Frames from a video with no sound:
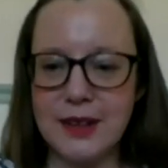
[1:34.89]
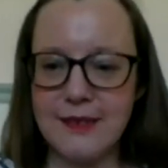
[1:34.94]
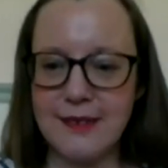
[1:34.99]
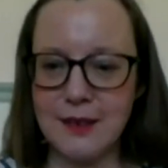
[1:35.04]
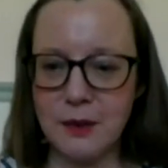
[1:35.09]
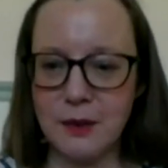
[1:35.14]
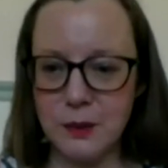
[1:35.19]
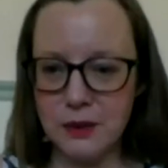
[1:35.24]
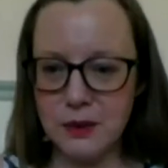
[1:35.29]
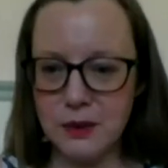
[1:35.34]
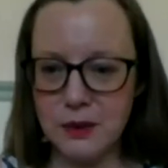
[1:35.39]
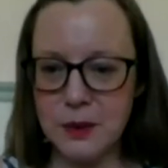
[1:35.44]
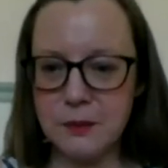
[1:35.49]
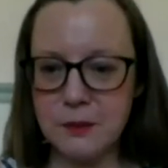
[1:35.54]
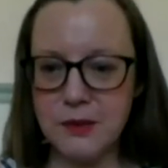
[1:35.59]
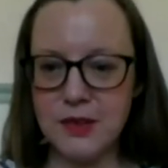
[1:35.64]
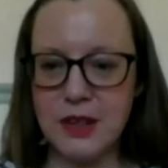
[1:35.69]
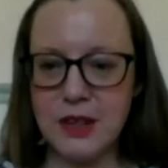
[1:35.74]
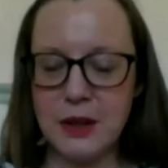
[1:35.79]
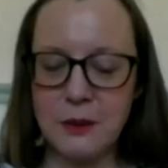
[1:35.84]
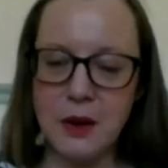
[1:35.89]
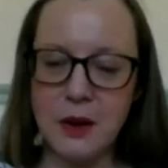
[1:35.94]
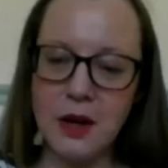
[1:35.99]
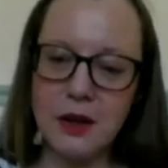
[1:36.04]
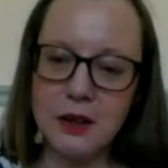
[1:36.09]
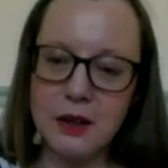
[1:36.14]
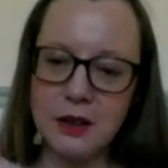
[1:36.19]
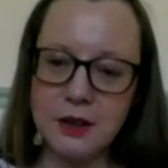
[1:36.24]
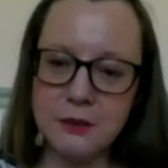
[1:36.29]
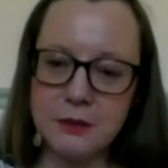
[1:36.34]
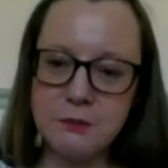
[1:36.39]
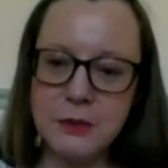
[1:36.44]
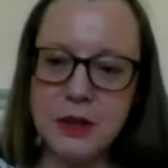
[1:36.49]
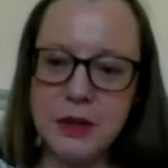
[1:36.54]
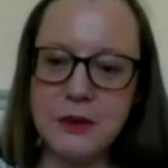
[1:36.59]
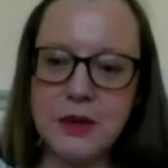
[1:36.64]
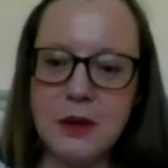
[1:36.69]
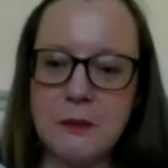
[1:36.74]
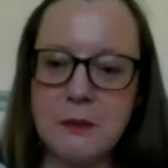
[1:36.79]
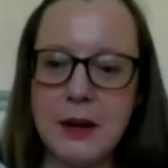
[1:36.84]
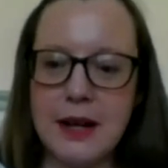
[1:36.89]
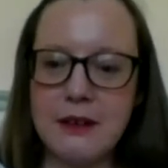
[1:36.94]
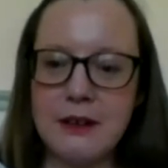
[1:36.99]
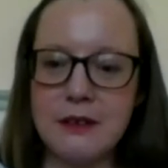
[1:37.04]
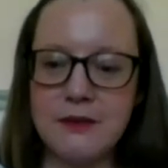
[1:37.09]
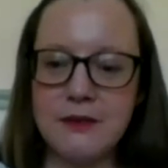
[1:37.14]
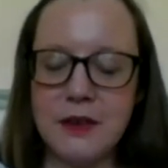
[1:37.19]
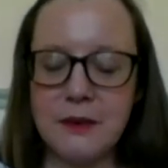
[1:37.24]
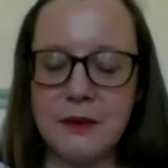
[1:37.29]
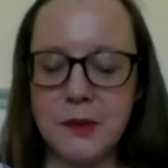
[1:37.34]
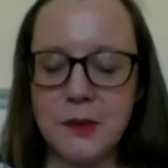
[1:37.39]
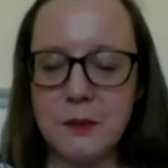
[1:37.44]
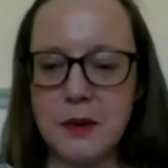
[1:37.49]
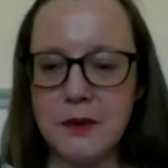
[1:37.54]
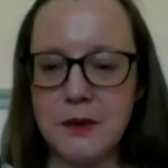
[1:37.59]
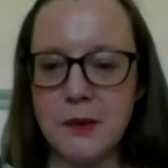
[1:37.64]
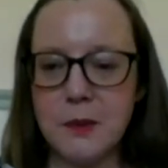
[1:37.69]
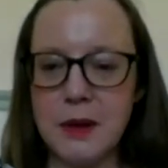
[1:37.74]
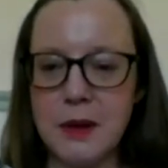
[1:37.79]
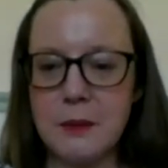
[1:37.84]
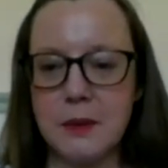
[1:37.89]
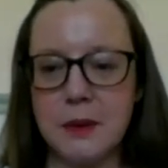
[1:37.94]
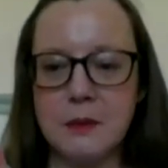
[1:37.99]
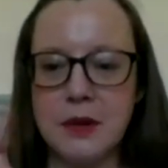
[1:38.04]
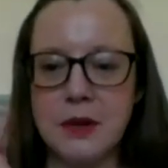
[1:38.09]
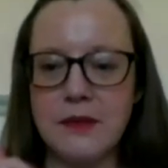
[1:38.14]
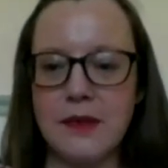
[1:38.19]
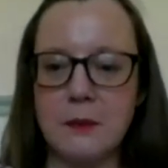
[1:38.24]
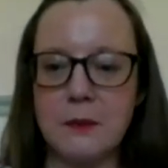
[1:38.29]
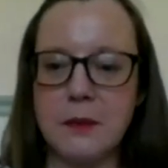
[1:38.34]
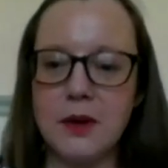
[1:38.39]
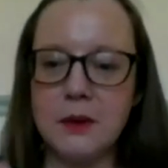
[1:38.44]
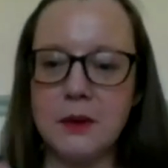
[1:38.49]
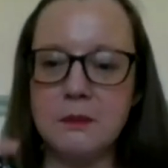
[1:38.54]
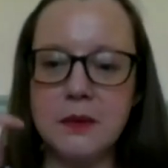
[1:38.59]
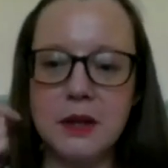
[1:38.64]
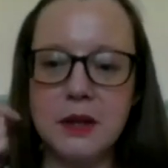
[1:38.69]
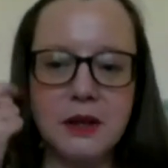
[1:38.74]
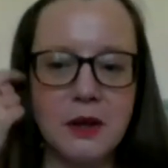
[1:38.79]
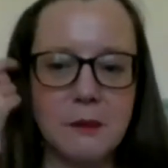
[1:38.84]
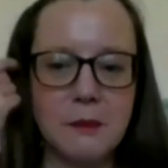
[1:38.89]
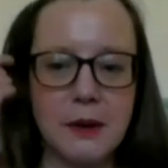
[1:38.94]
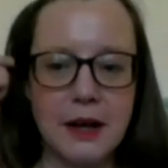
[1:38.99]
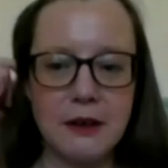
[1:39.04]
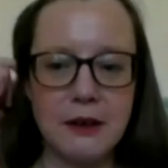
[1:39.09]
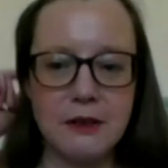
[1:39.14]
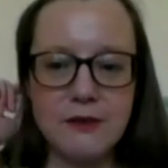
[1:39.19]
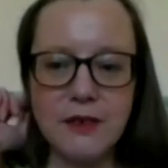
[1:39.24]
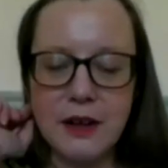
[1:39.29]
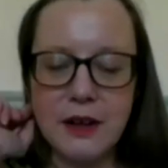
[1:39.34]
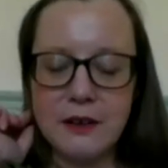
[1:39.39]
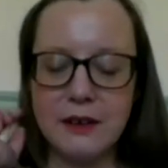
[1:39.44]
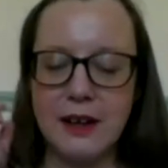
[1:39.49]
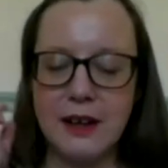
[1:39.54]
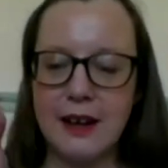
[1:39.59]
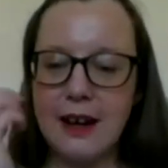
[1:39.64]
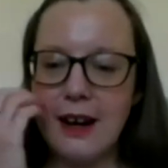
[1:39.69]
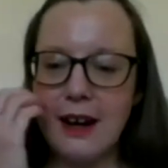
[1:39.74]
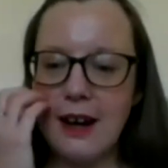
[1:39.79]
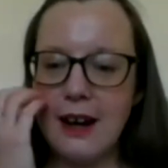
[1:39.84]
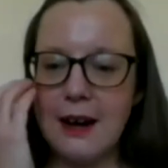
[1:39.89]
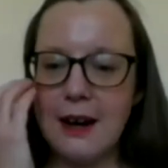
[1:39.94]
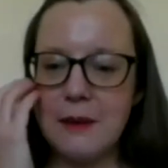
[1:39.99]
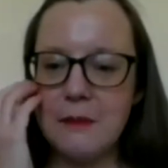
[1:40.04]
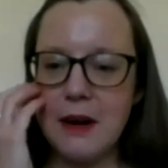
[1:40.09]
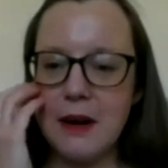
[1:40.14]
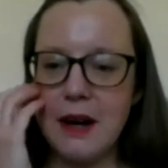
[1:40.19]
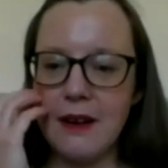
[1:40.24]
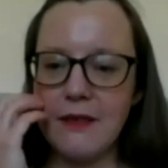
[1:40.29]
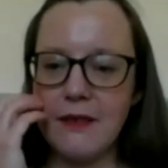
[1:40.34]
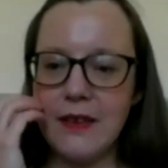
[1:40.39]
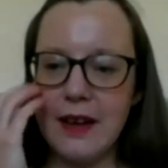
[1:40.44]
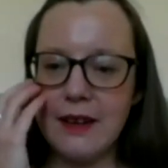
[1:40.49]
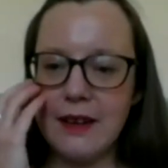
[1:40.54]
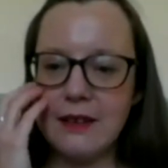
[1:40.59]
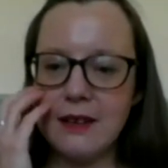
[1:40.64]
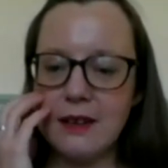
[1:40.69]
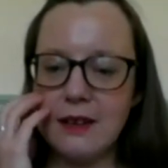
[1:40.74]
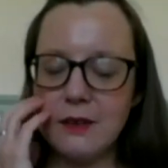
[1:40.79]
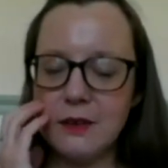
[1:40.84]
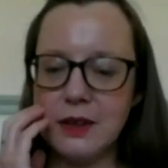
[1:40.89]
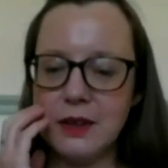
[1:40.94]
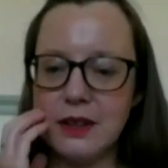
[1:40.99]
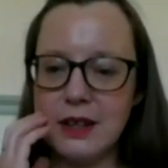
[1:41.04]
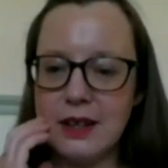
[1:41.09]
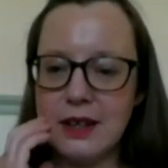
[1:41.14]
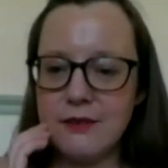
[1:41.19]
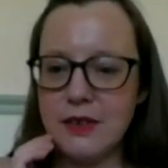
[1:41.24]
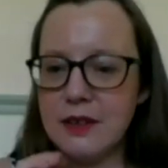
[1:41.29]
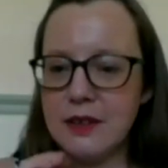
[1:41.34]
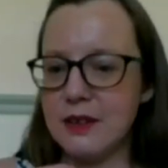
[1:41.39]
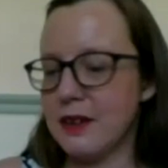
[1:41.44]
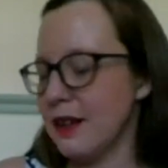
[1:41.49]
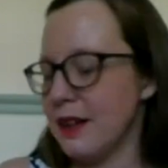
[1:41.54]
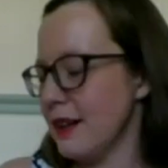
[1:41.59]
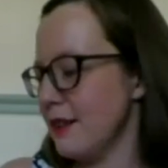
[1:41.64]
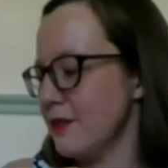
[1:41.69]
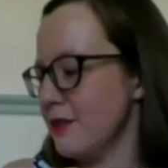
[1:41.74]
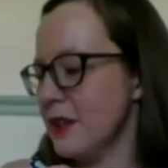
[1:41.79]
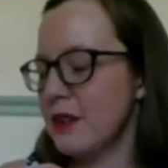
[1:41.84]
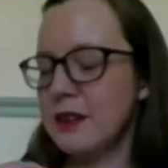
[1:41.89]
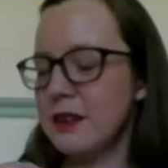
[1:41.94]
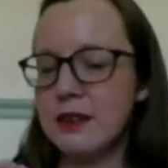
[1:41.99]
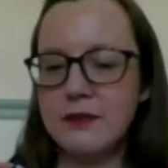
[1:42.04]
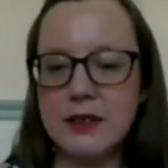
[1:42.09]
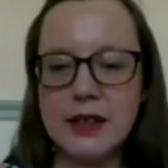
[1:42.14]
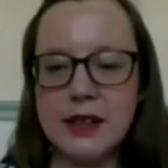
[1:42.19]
So we'll come to you, unmute your microphone, because most people are muted, but unmute your microphone, and then we can have a lovely